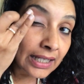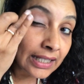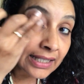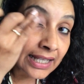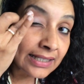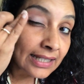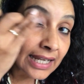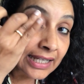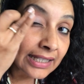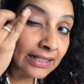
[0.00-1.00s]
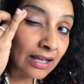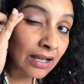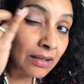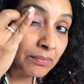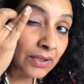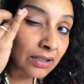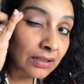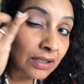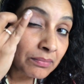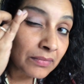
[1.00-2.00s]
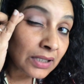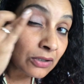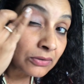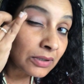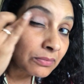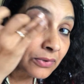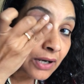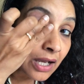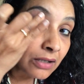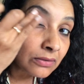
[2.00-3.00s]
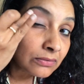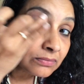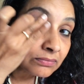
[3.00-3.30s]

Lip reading: And then take it up below the brow